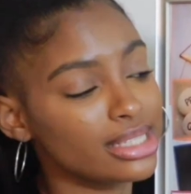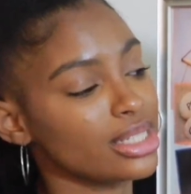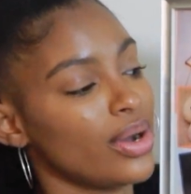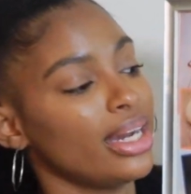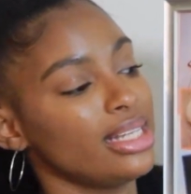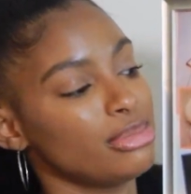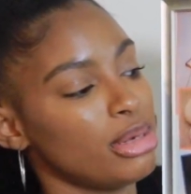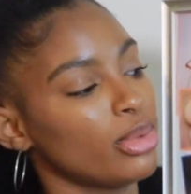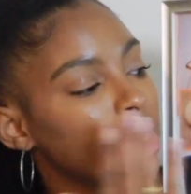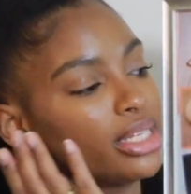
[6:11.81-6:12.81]
So I need to be
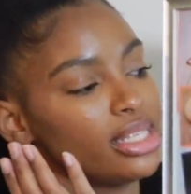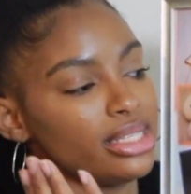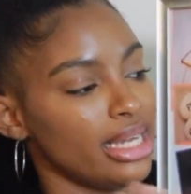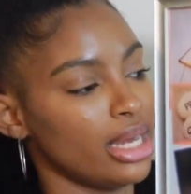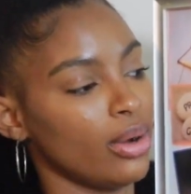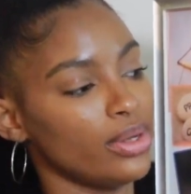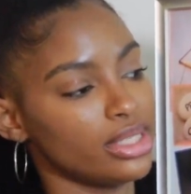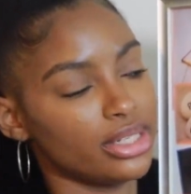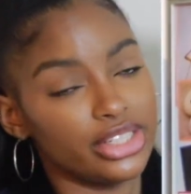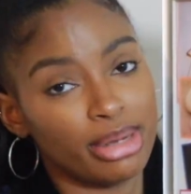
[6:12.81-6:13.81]
more consistent in going
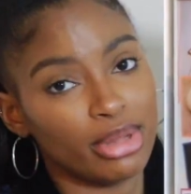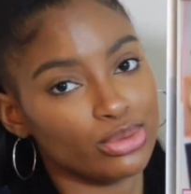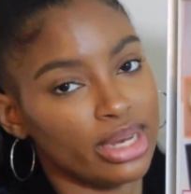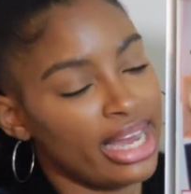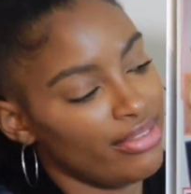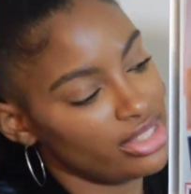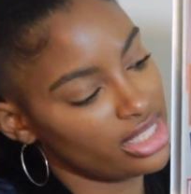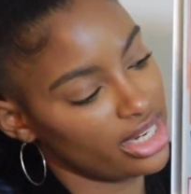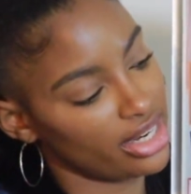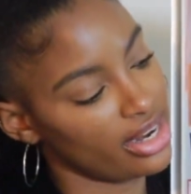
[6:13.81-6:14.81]
to the gym. That's why I have this
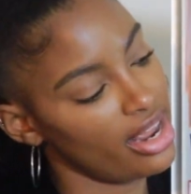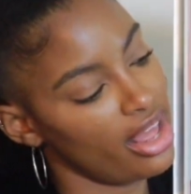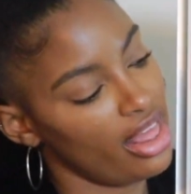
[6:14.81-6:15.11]
here.